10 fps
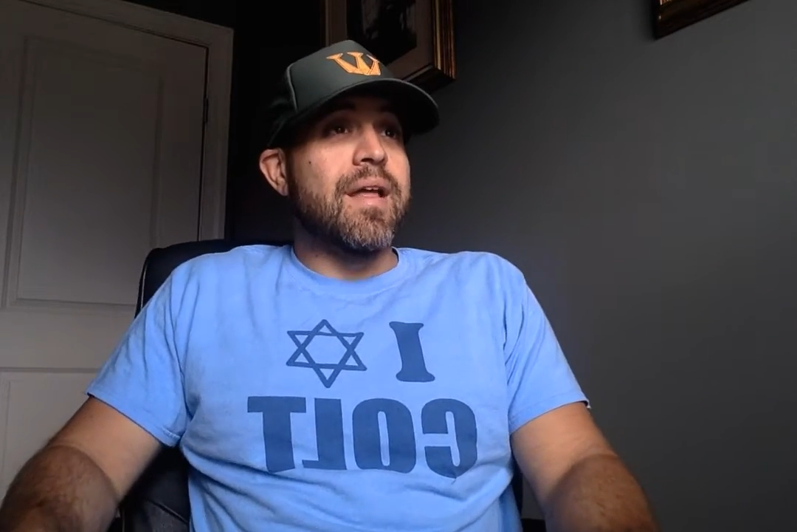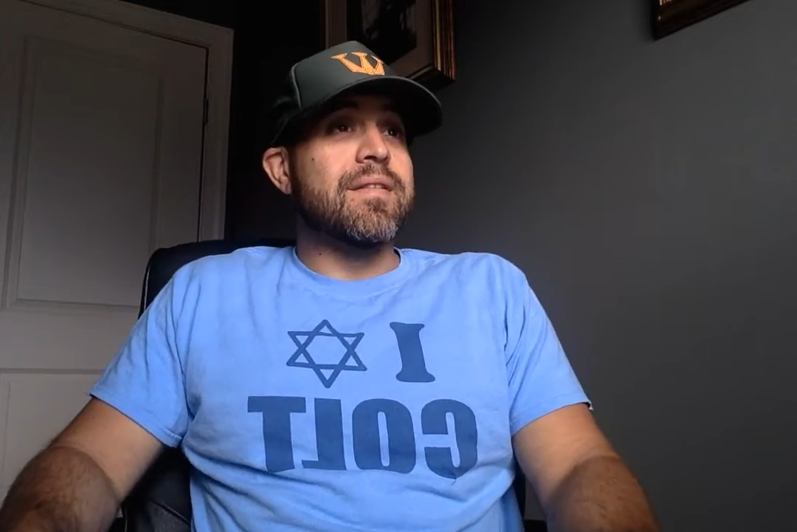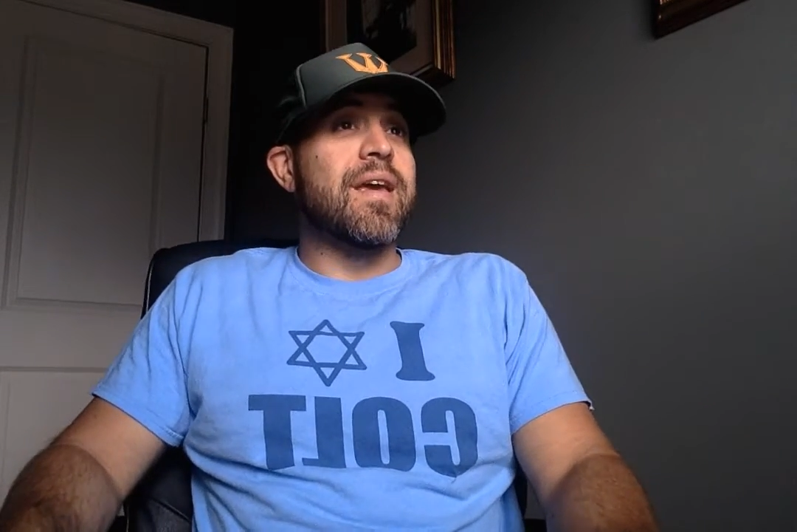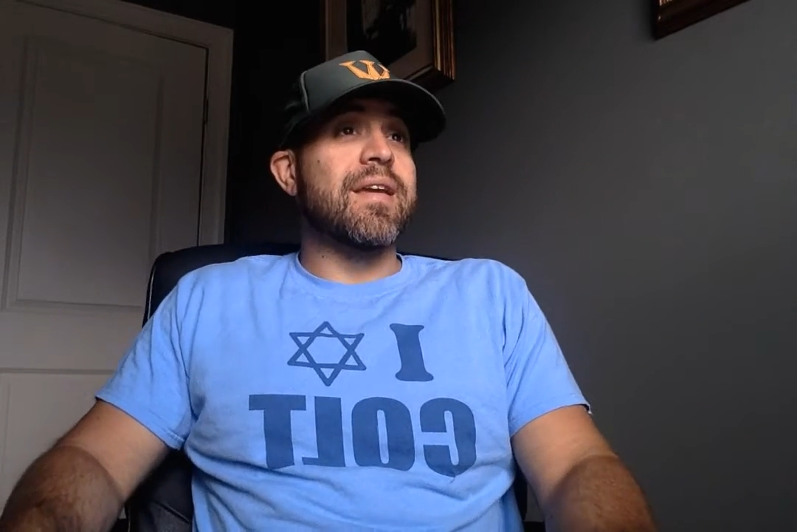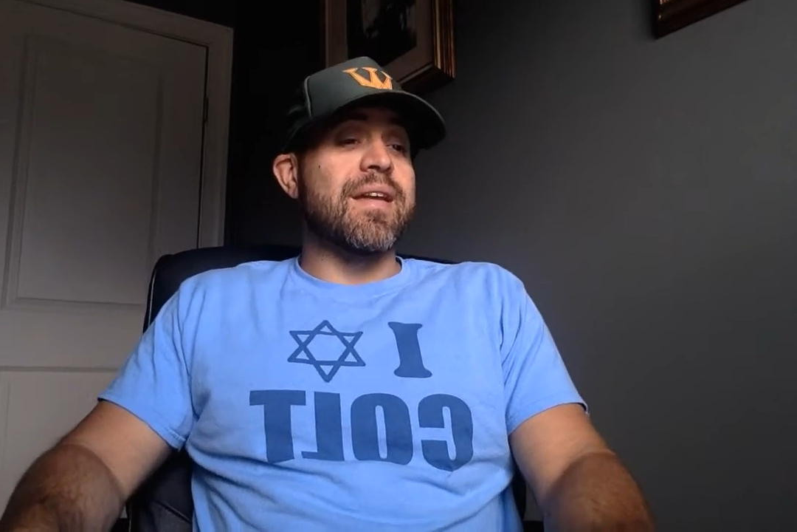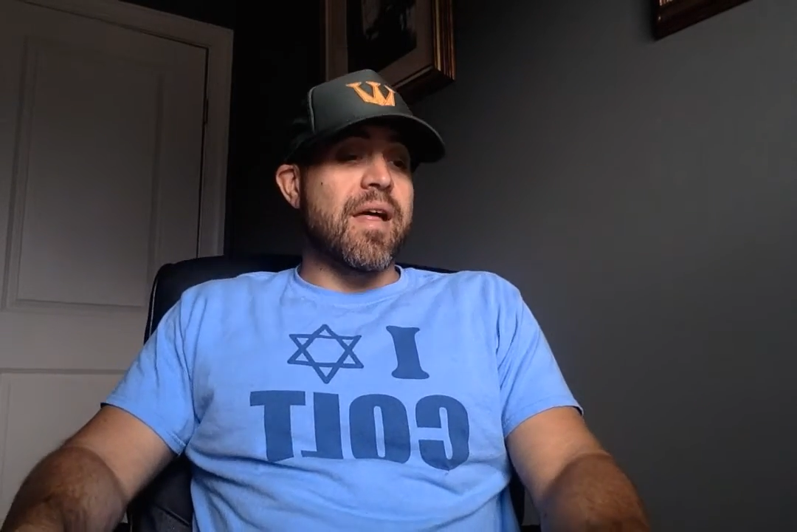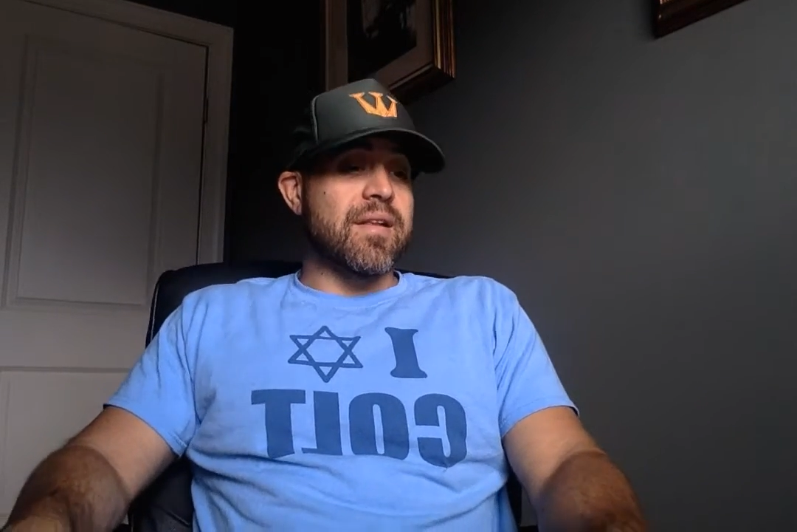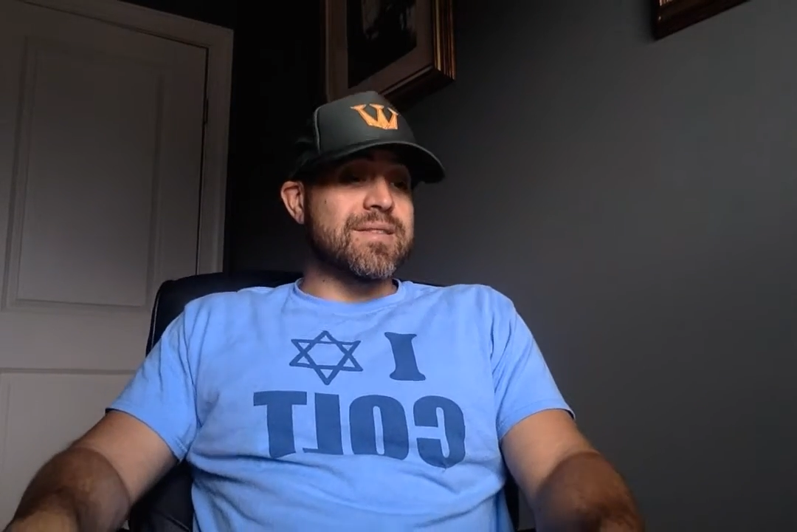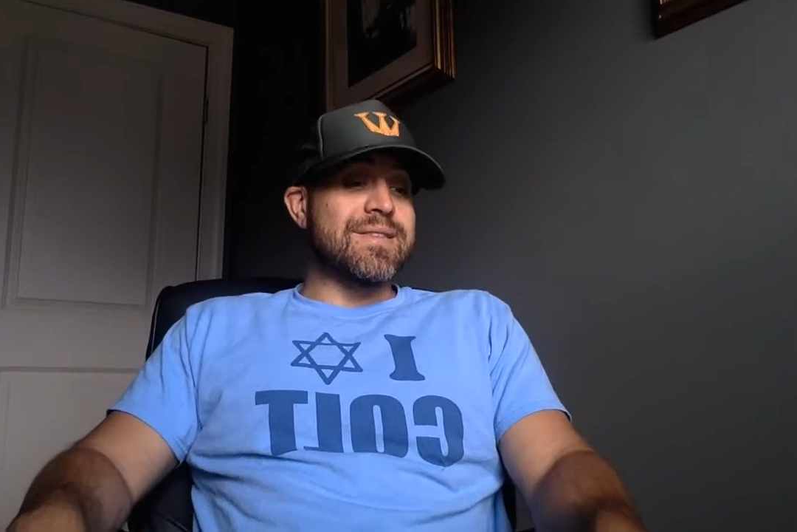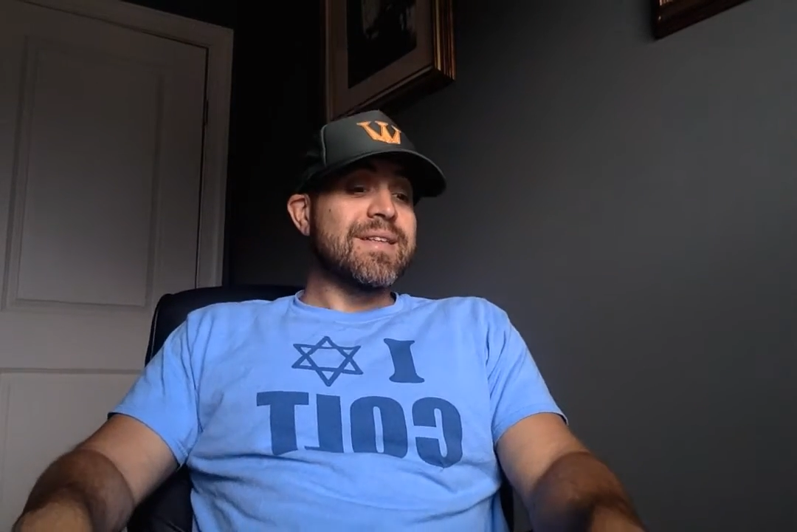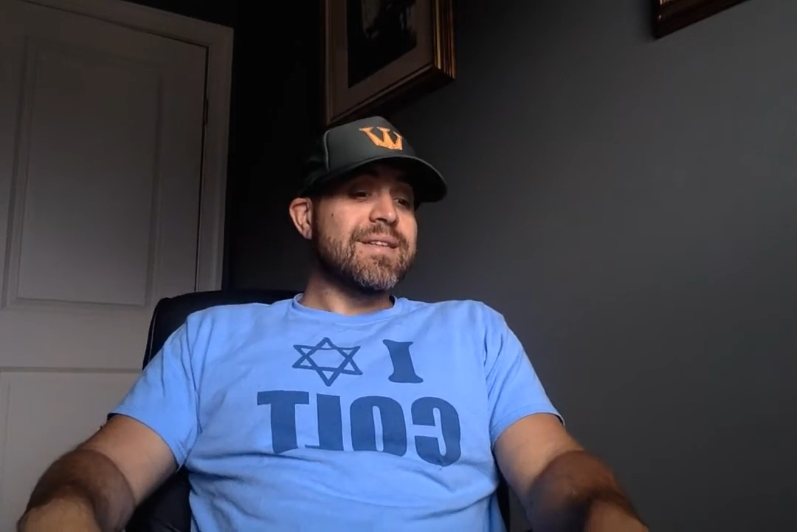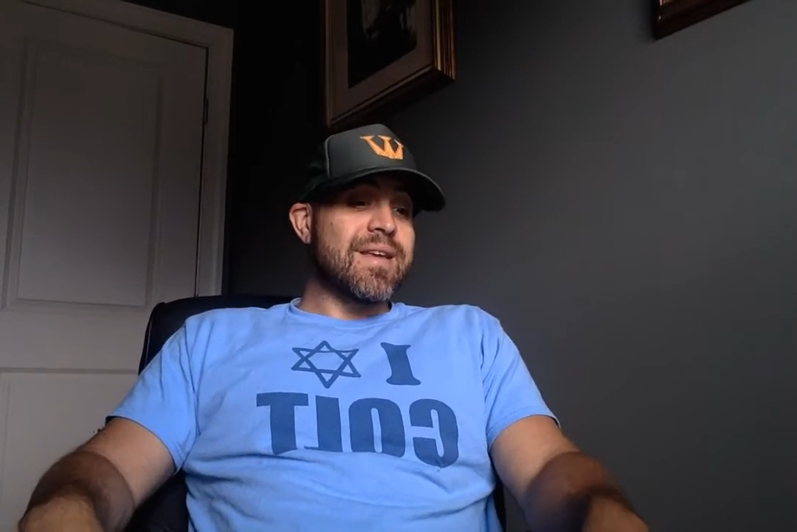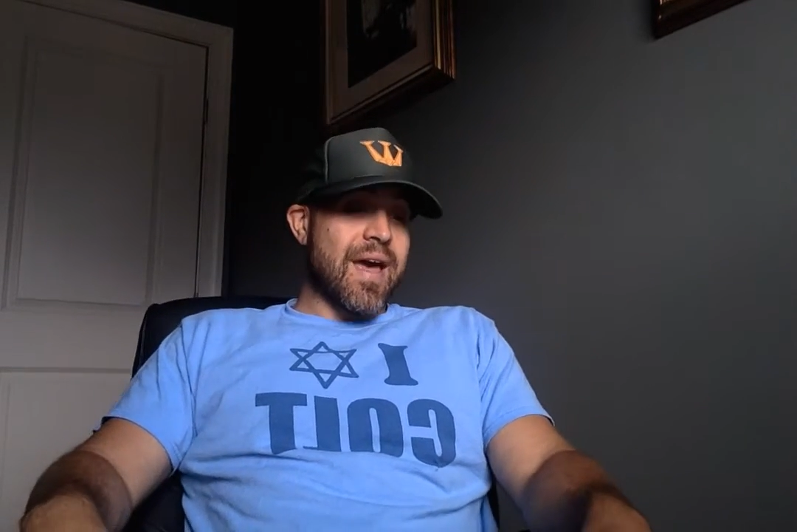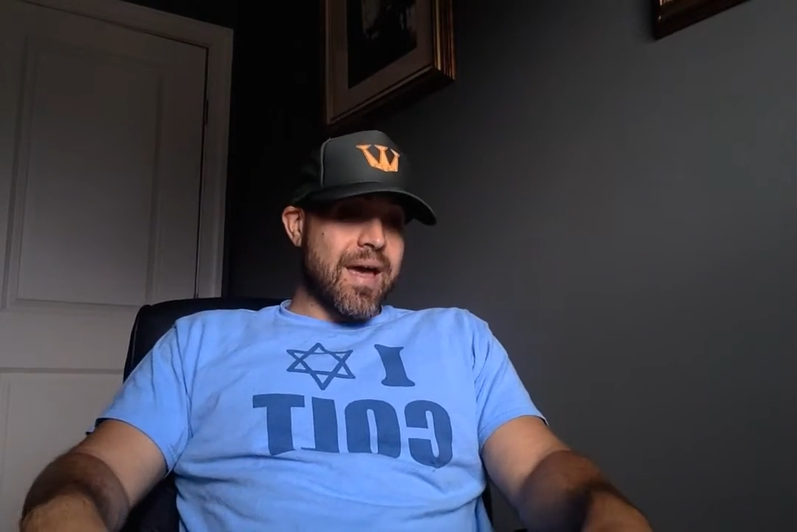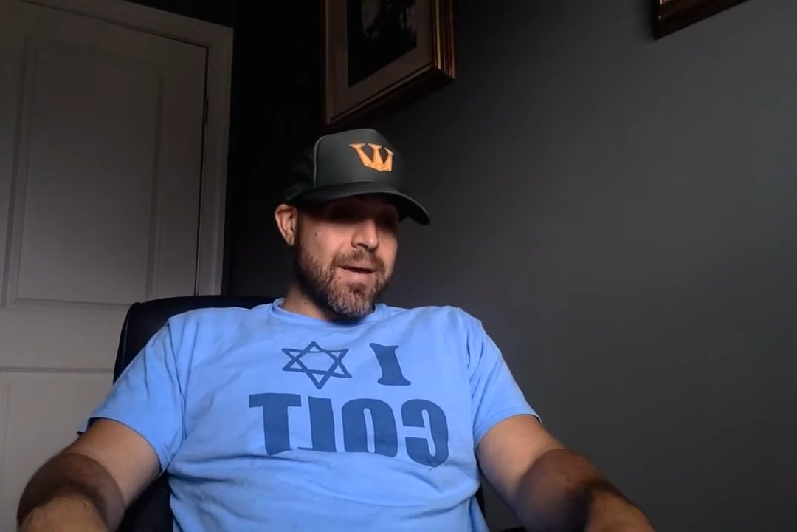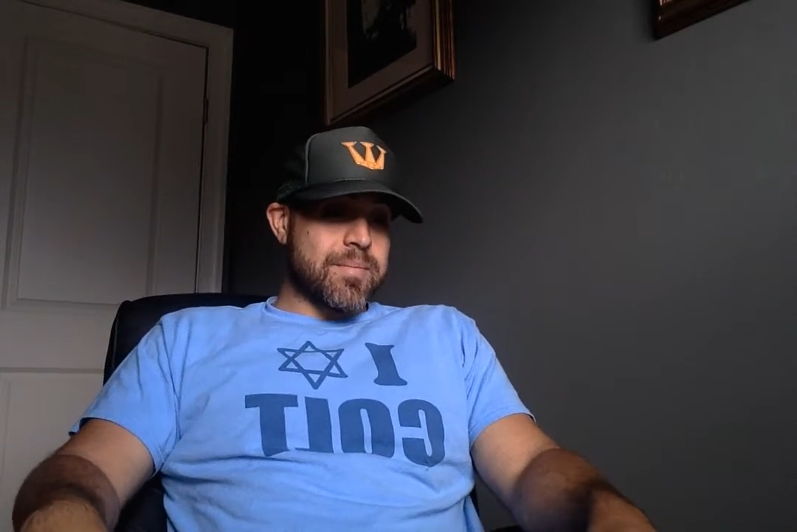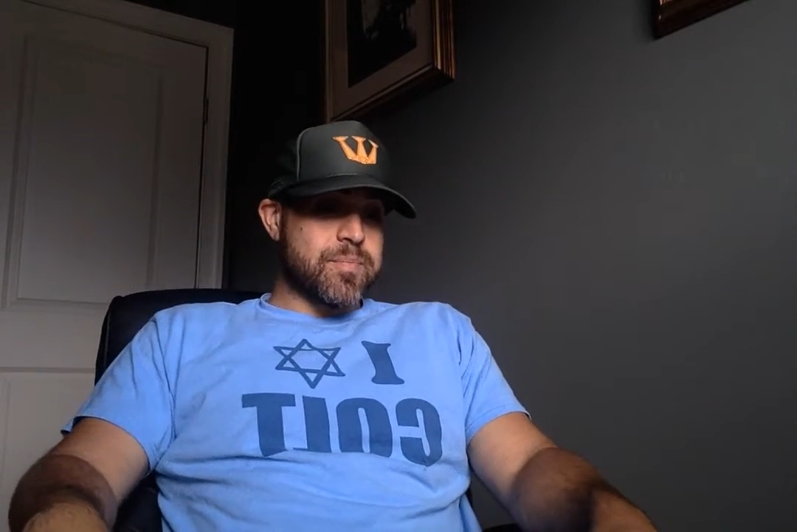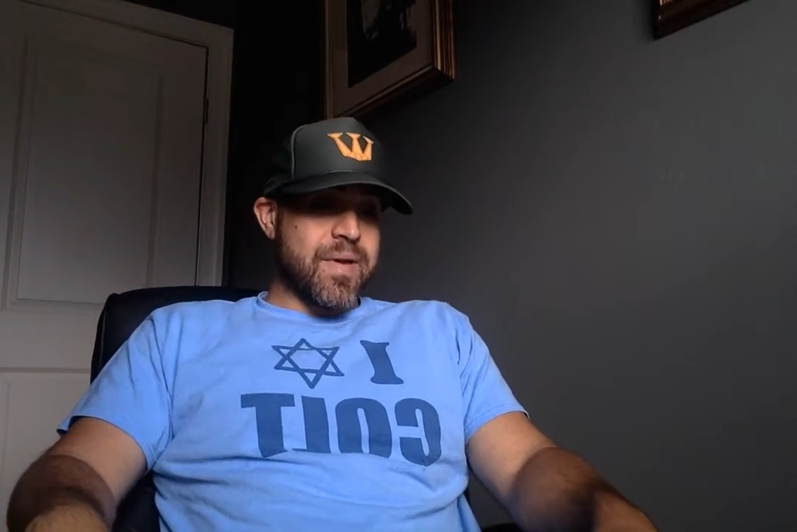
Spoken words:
and taking LSD tabs